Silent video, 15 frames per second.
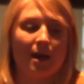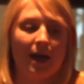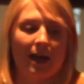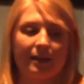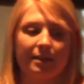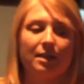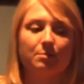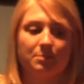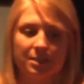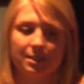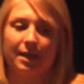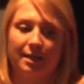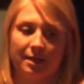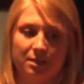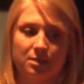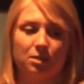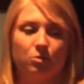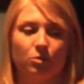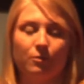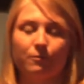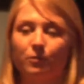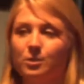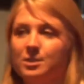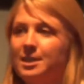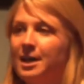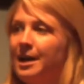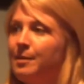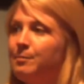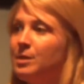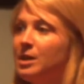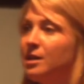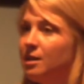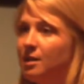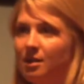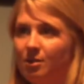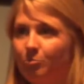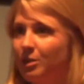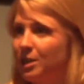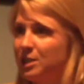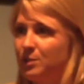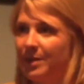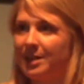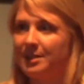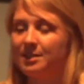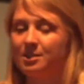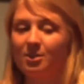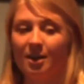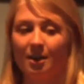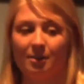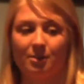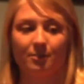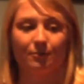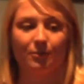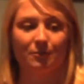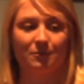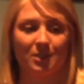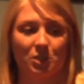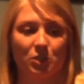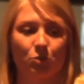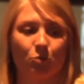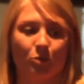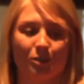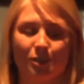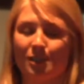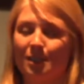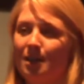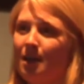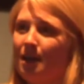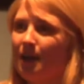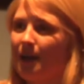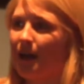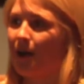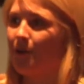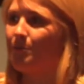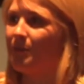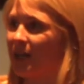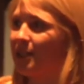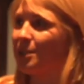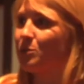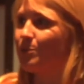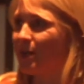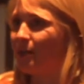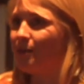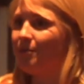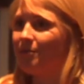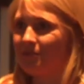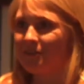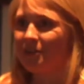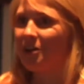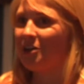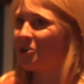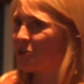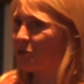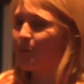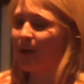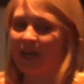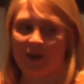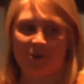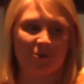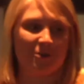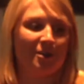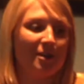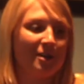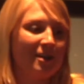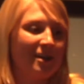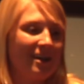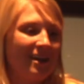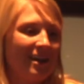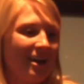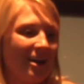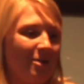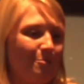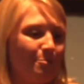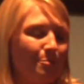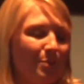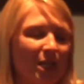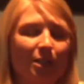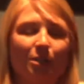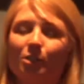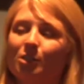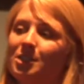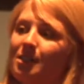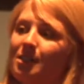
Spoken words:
I ended up deciding to do it full time. We expanded to 150 schools, and it's been a good payout. But I learned